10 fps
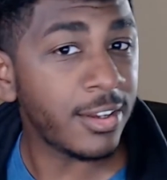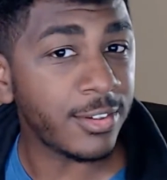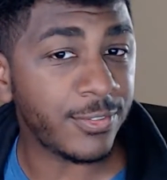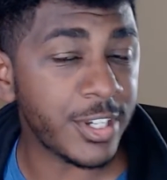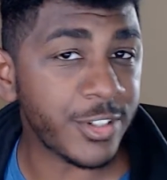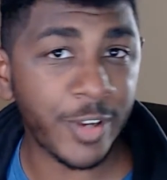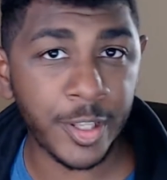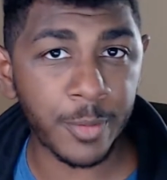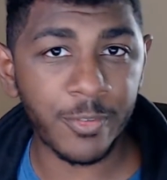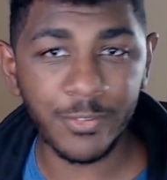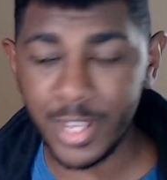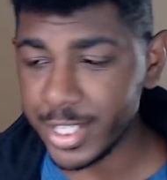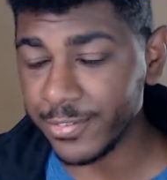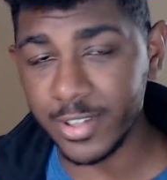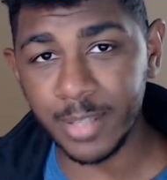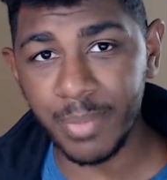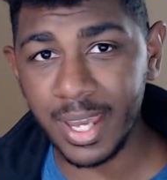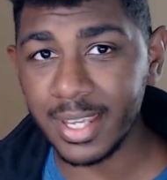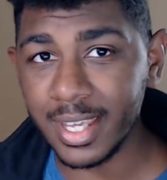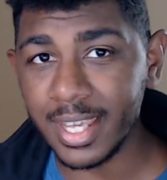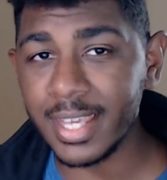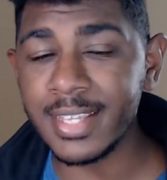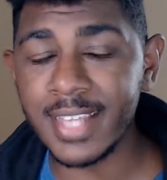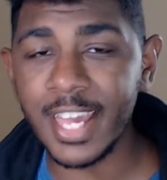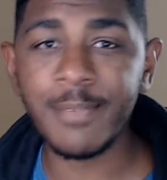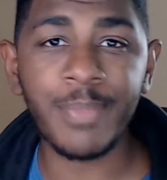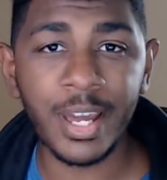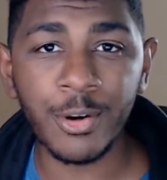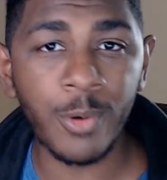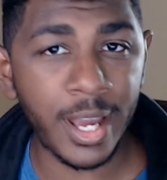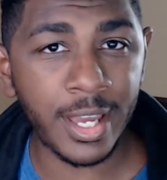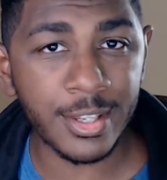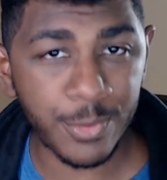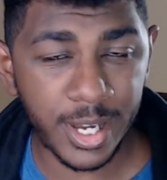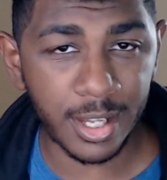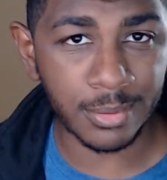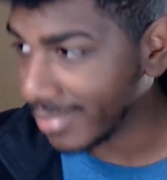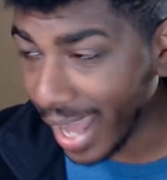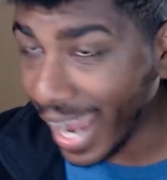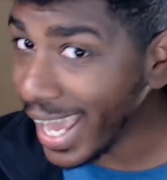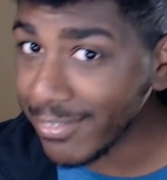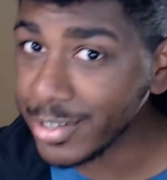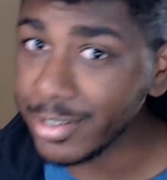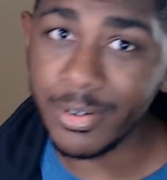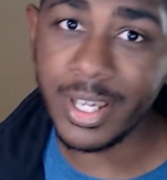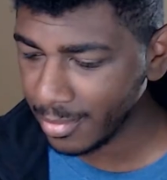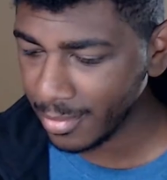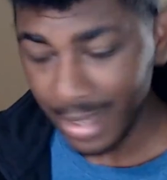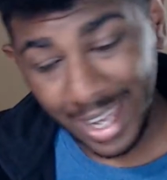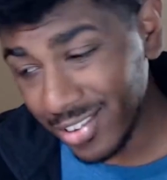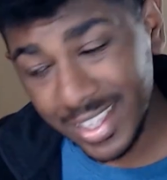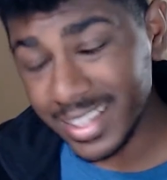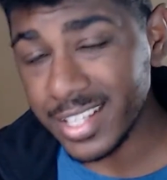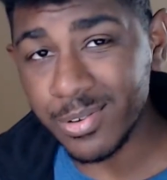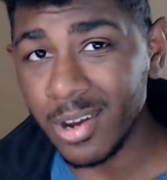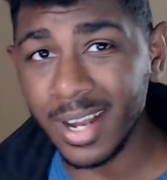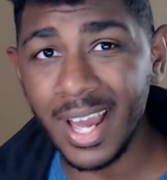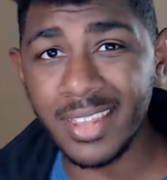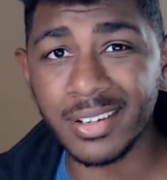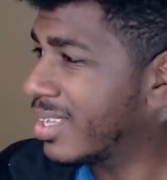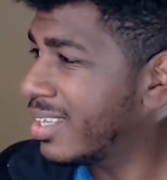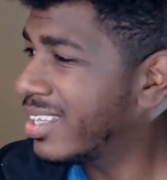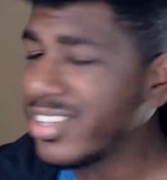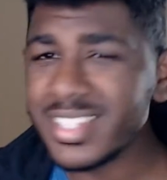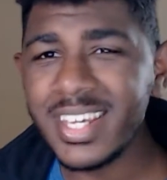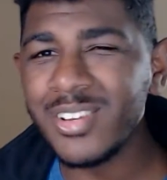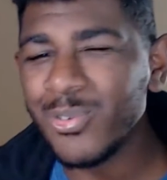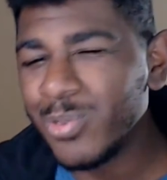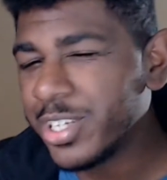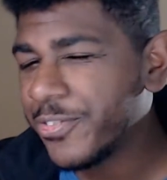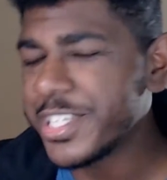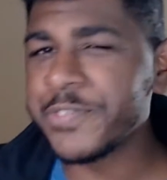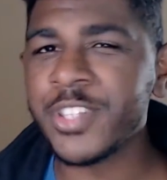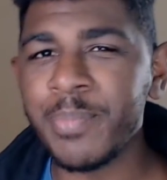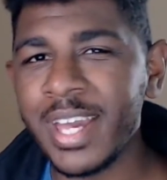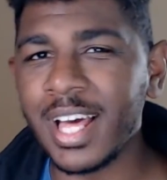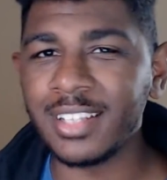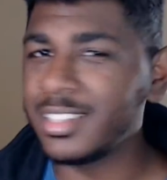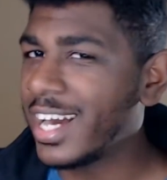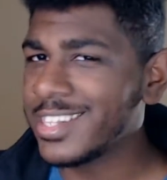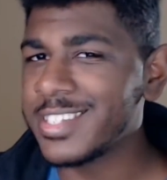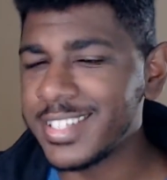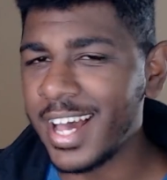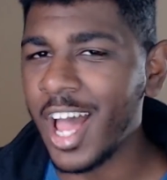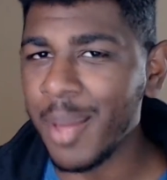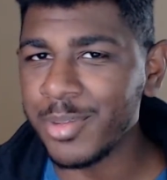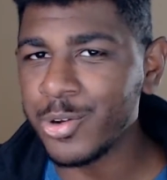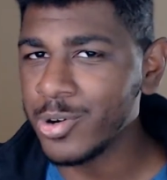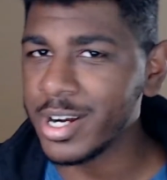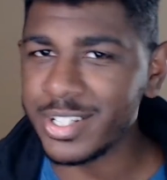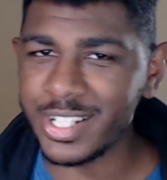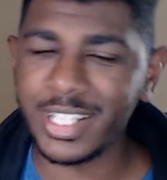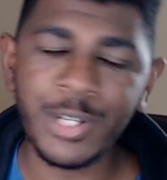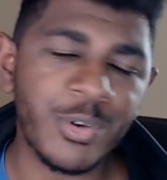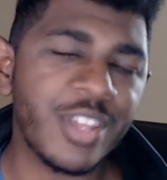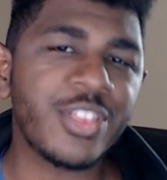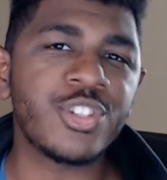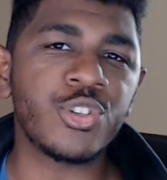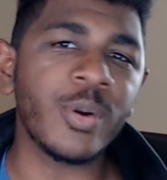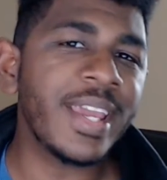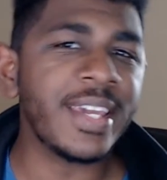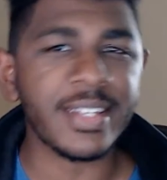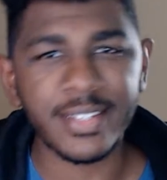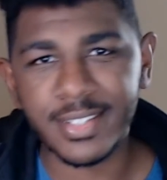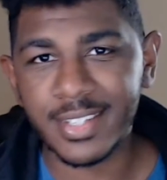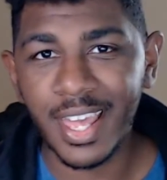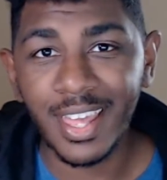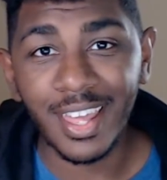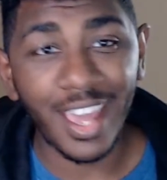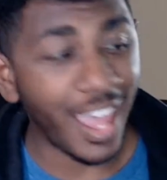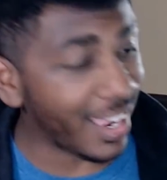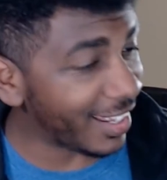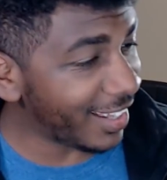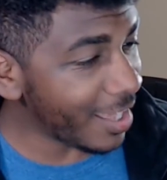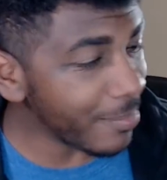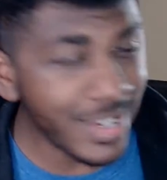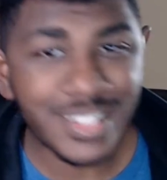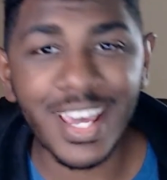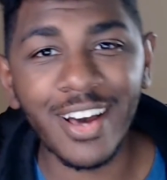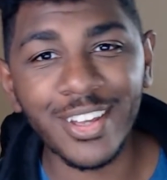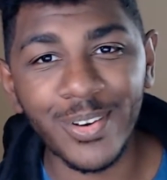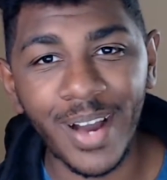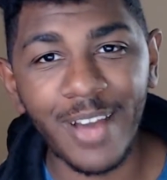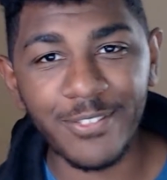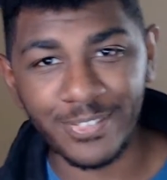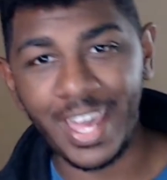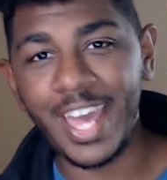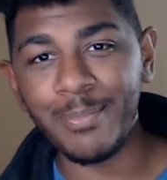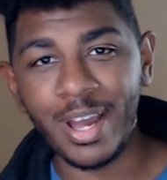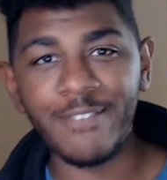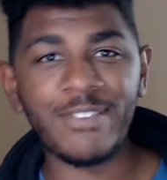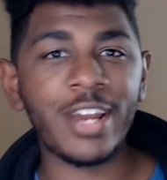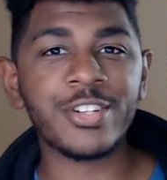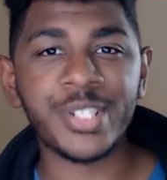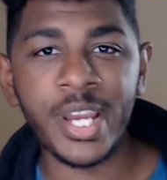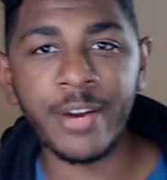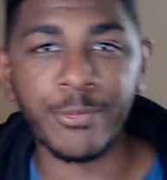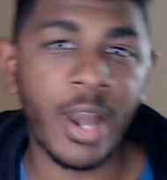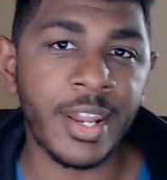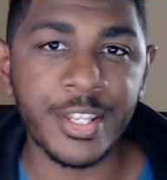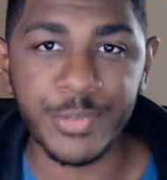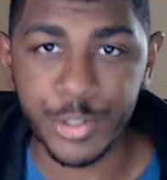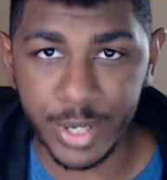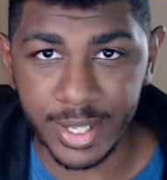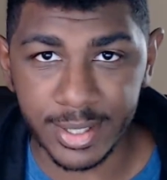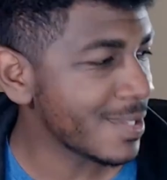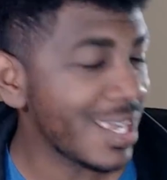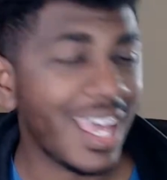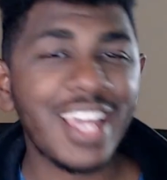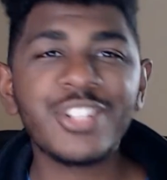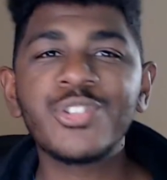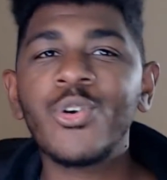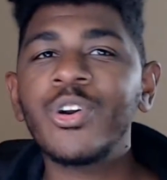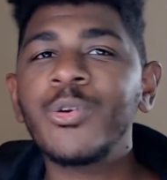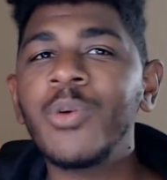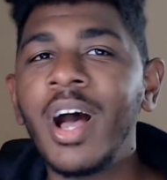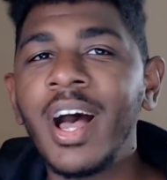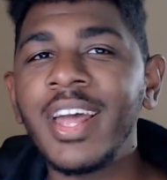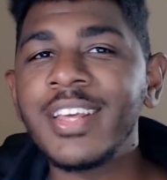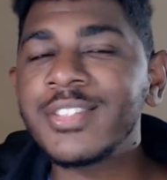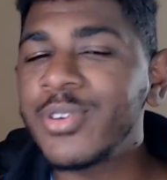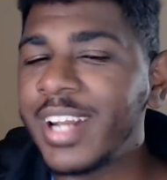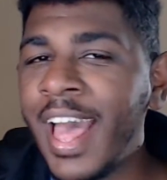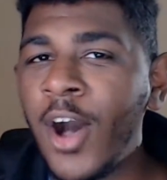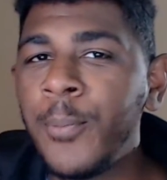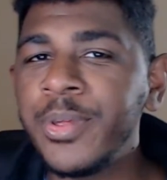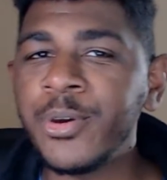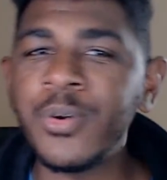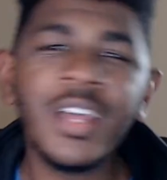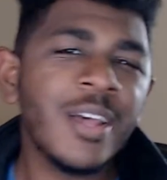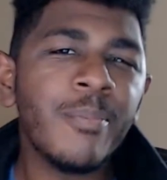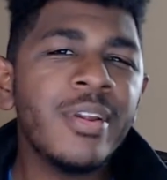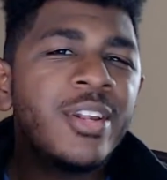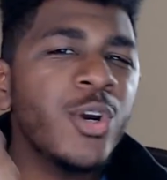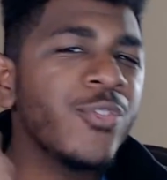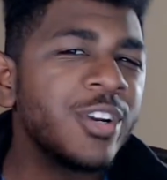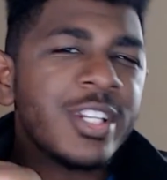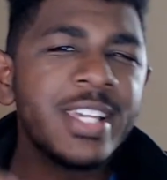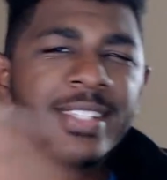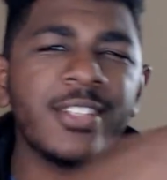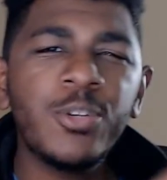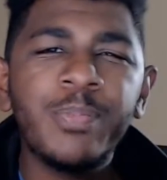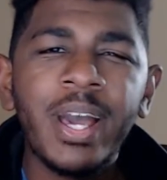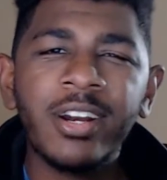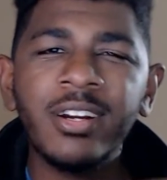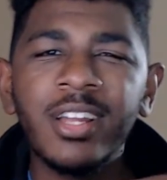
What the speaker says: fishing from the bank is a better way as well. I have to agree. I don't think that's wrong either. You see, when you're fishing from the bank, a lot of the time you are dealing with trees. And let me tell you, I've had my fair share of run-ins with trees. A shorter rod is going to help you maneuver just a little better